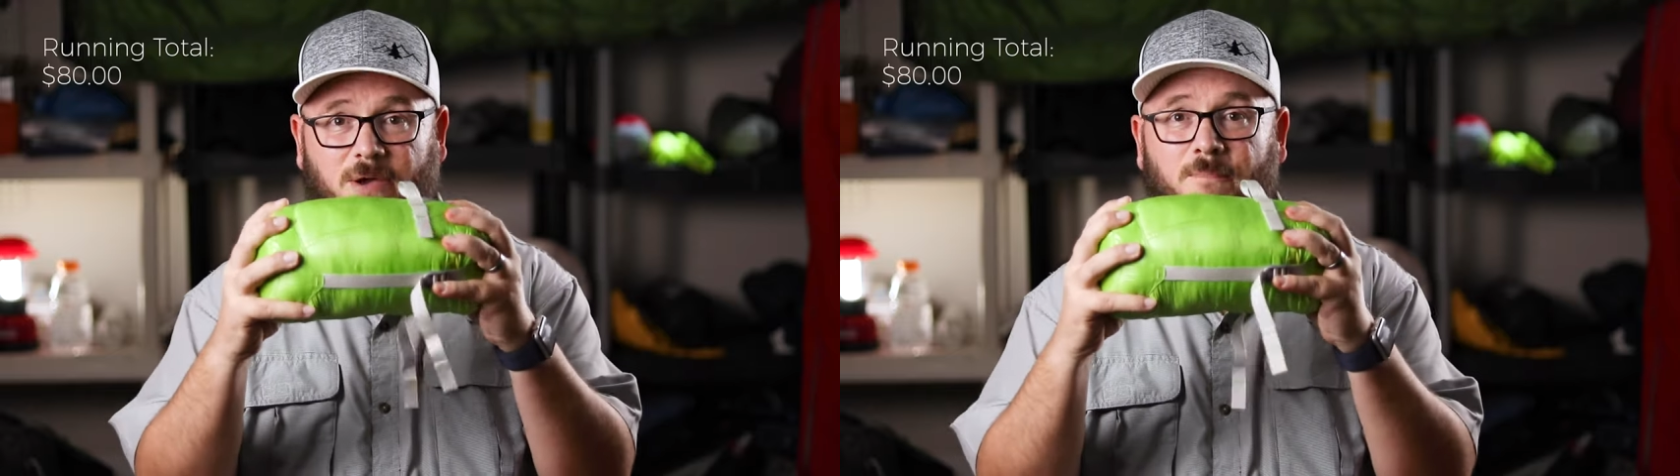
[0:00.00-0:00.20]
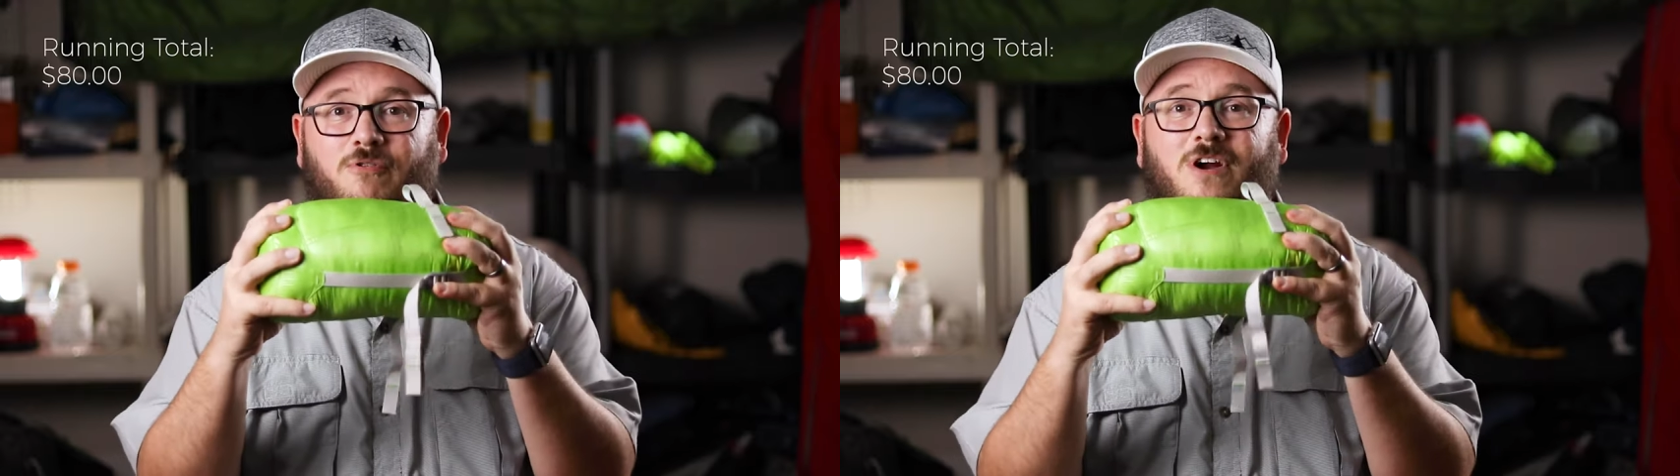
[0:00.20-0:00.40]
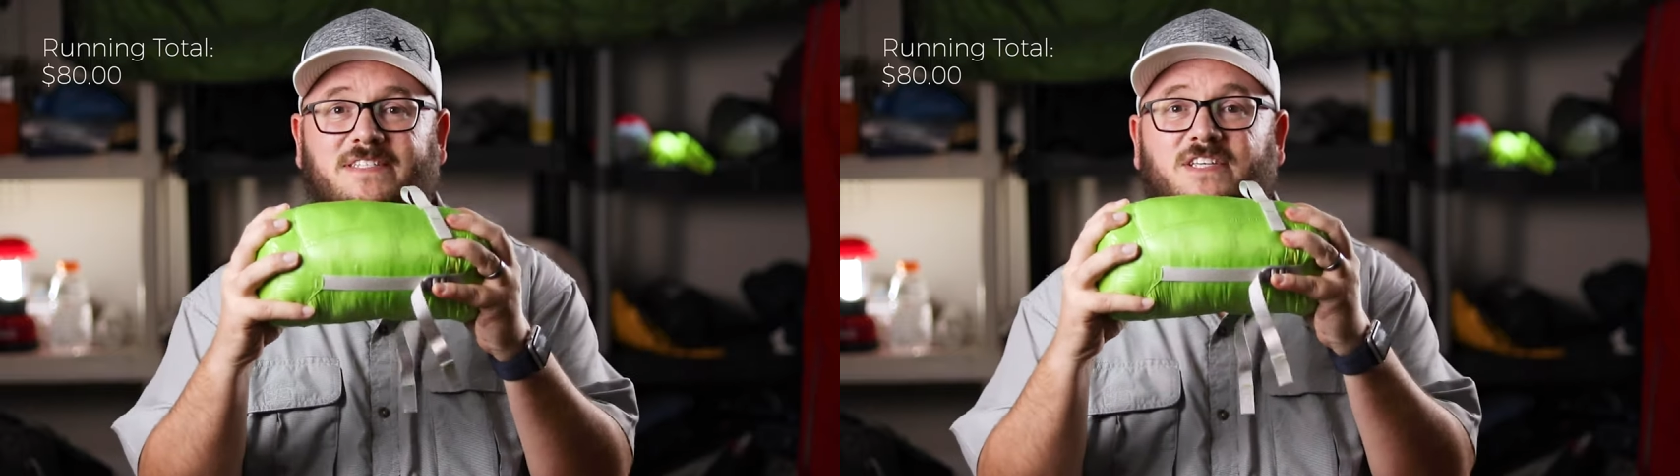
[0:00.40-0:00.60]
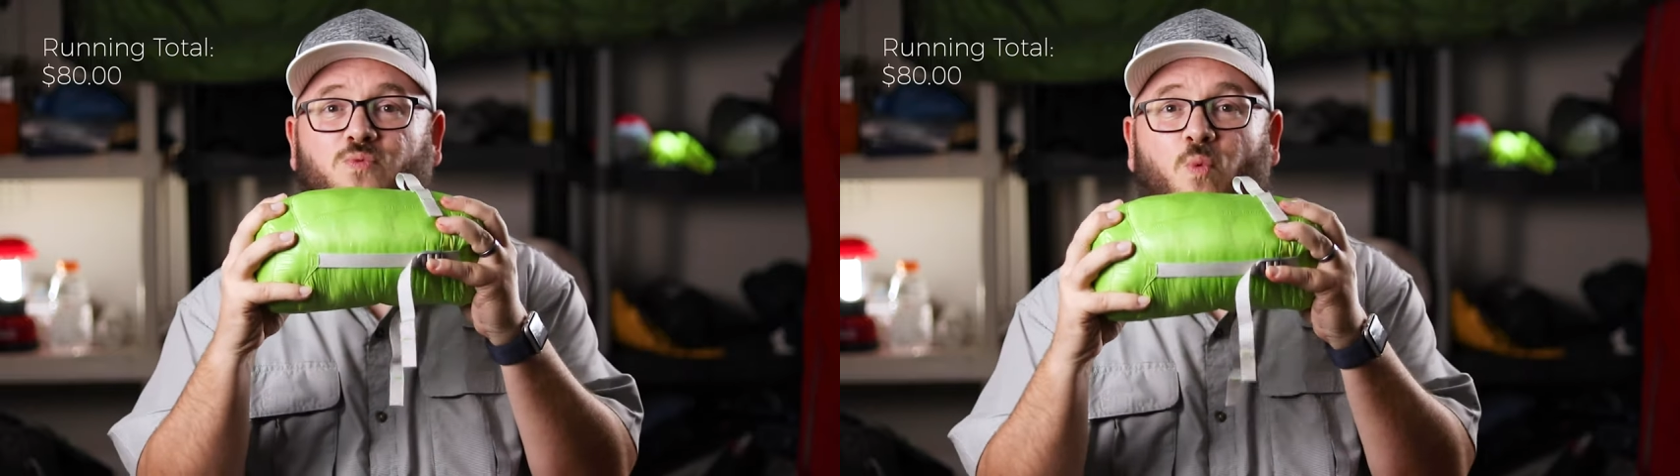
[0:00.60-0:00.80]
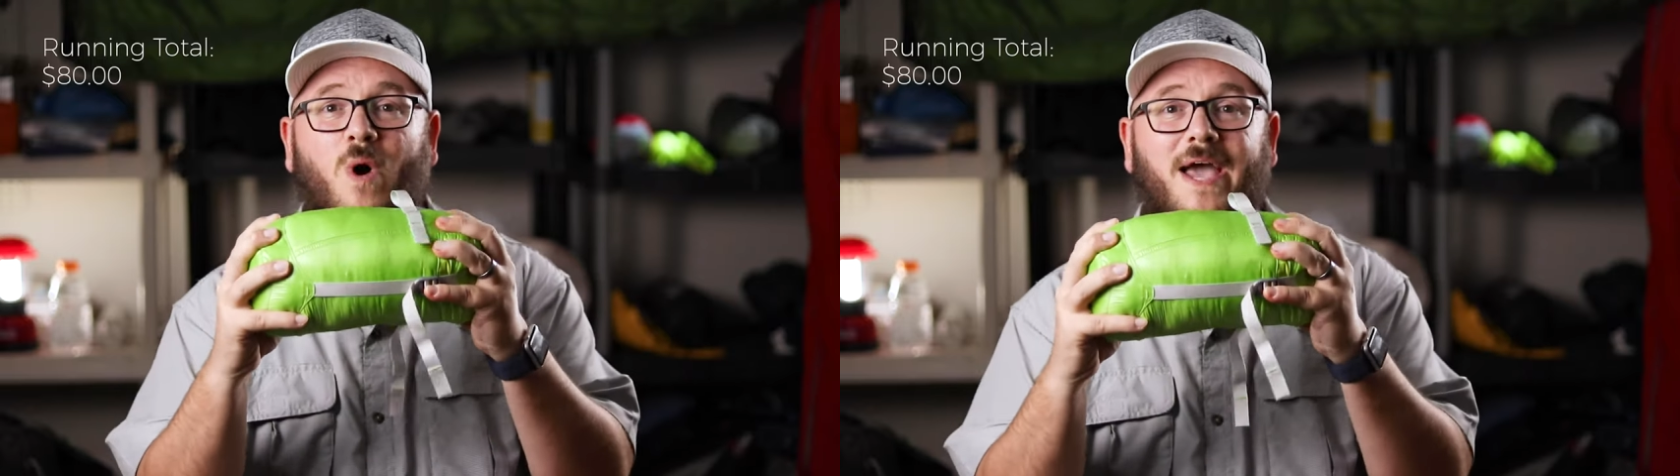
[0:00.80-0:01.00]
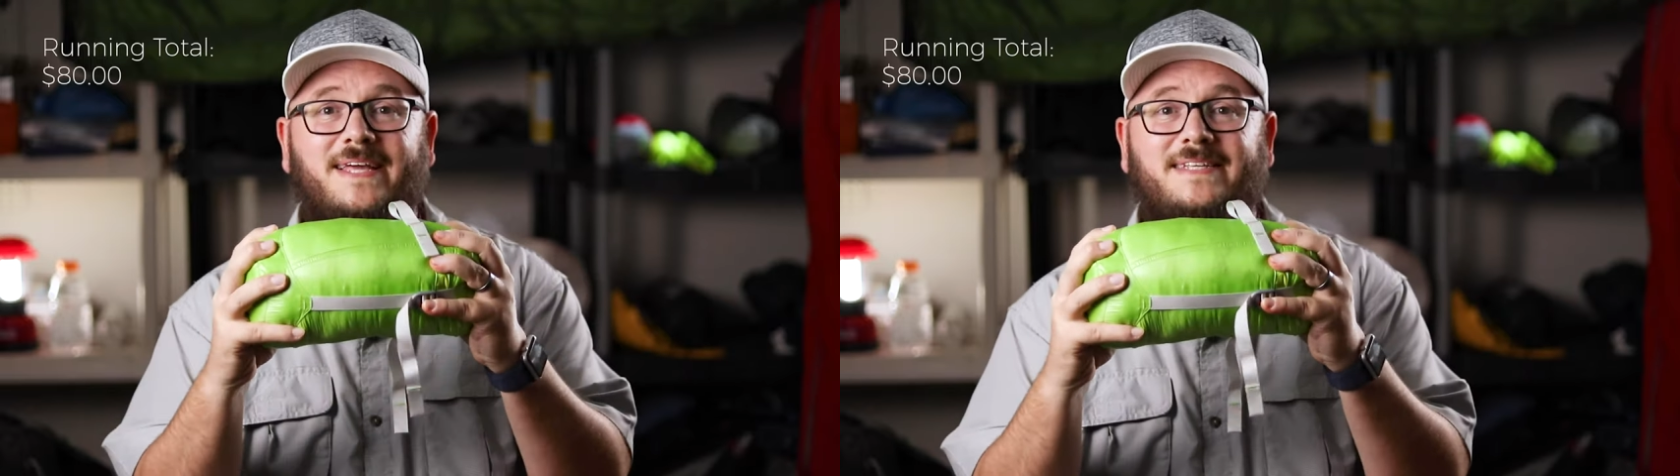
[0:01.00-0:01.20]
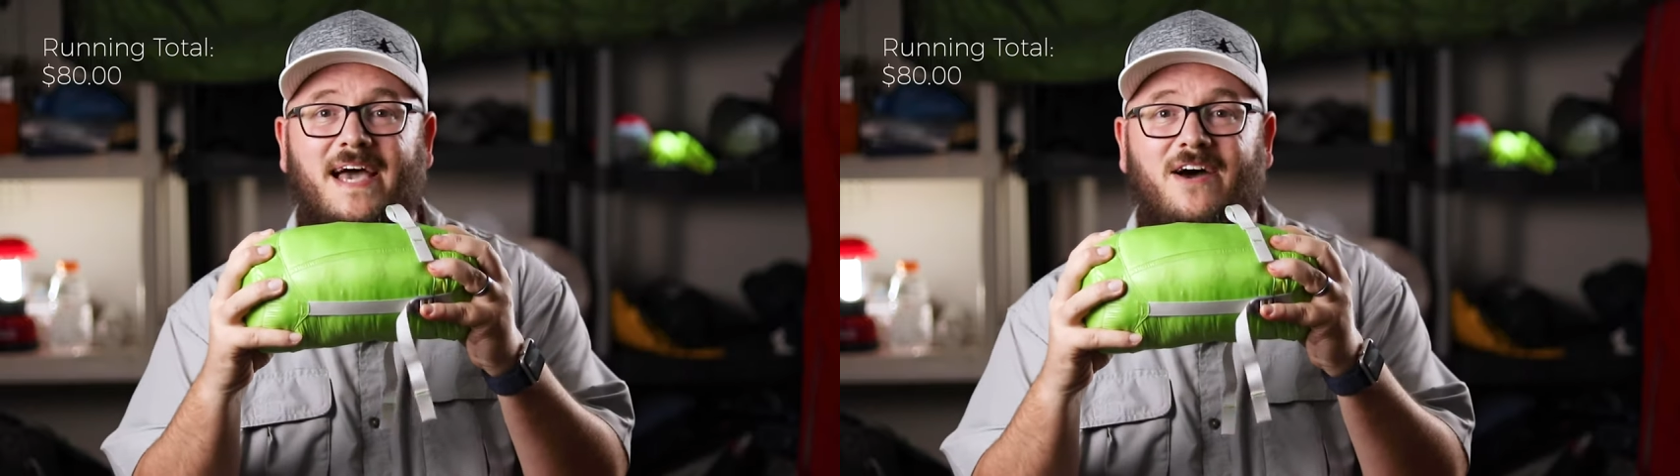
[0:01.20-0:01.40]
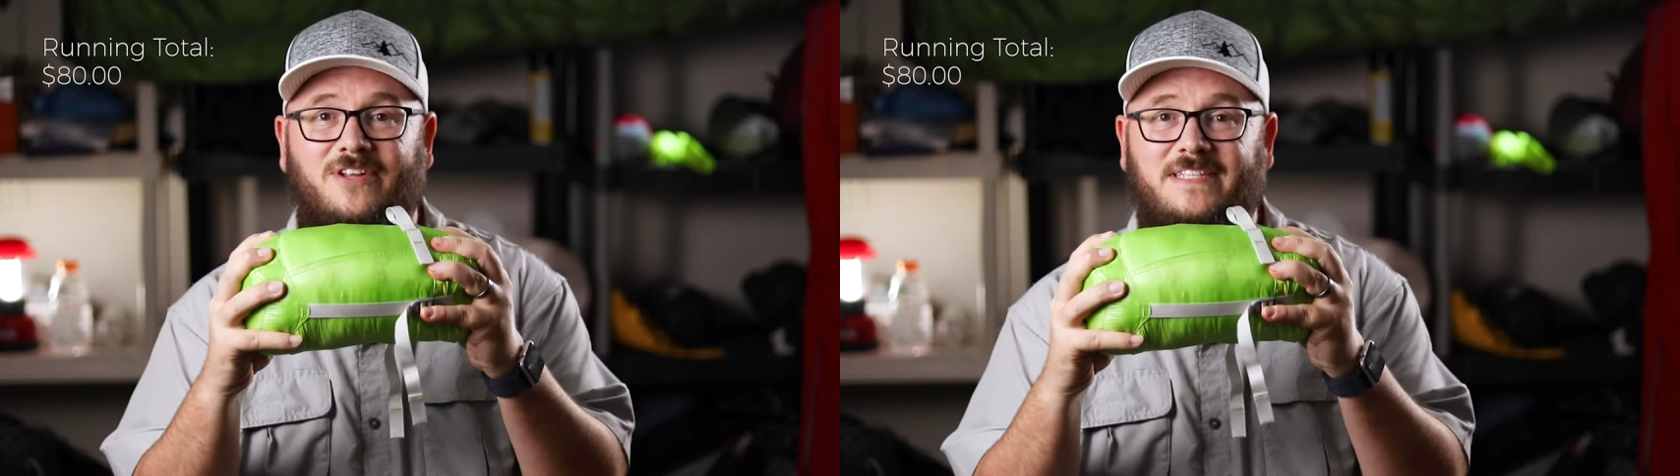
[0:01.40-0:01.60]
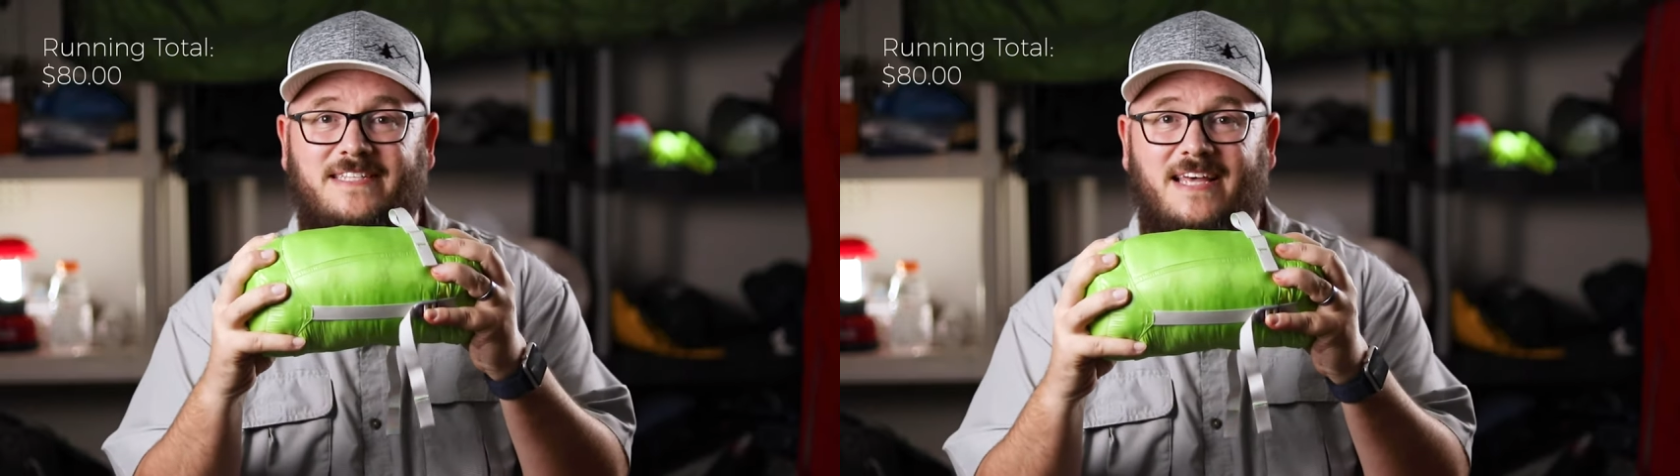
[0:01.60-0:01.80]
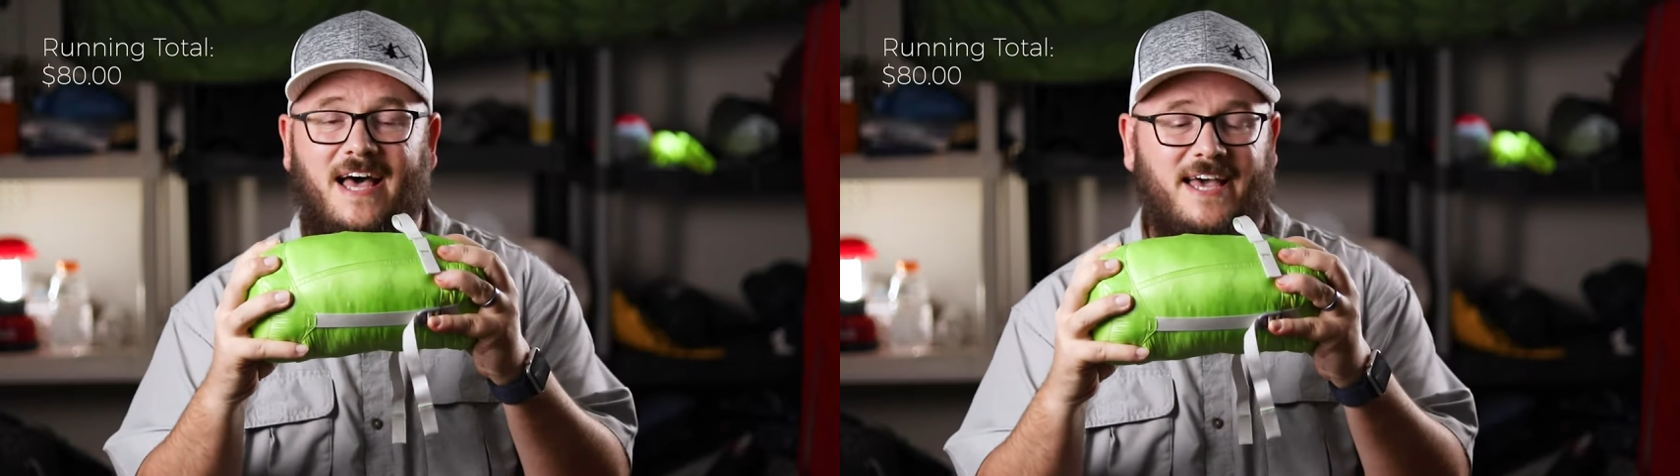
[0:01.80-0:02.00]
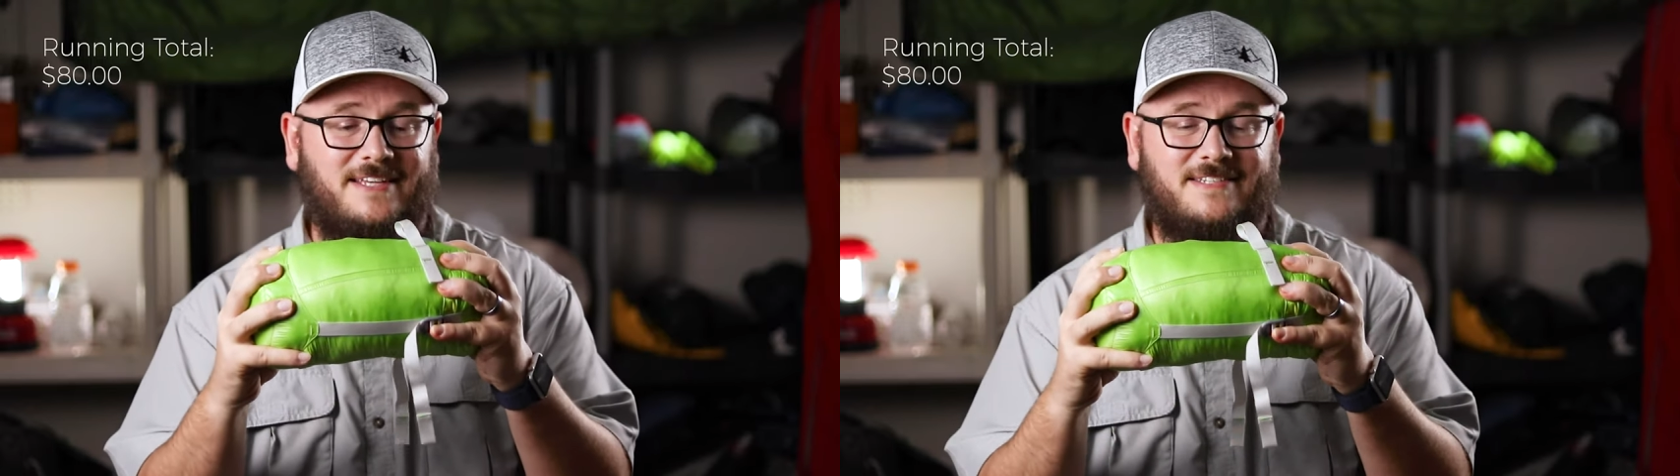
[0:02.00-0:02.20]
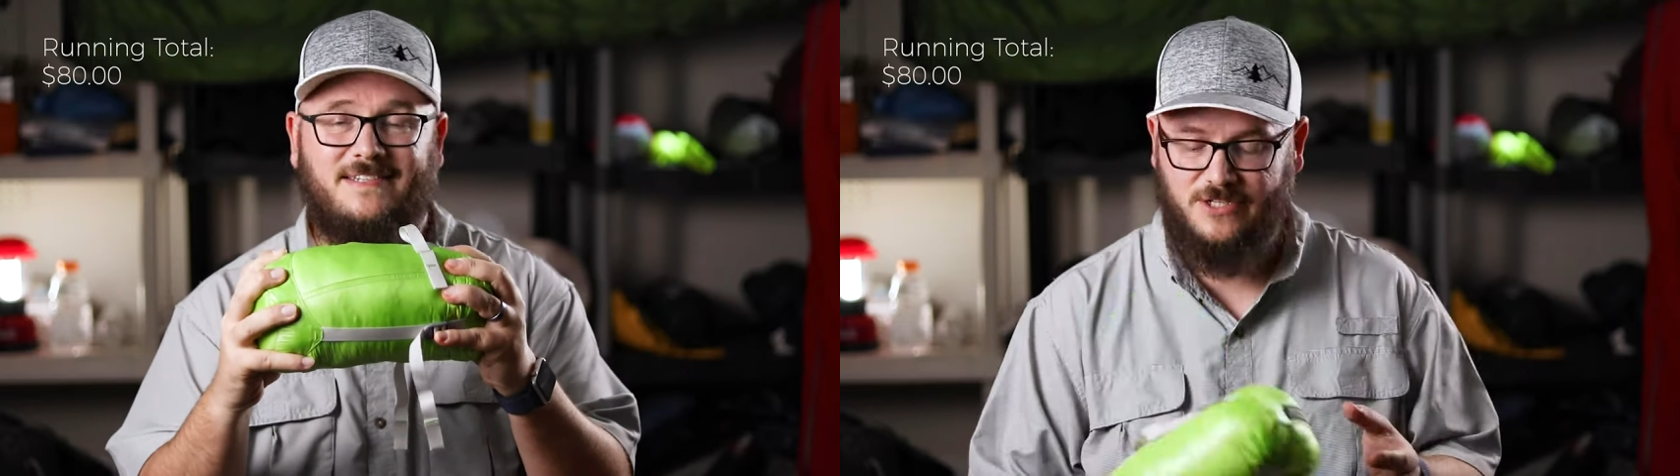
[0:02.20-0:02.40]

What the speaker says: compresses way down in size.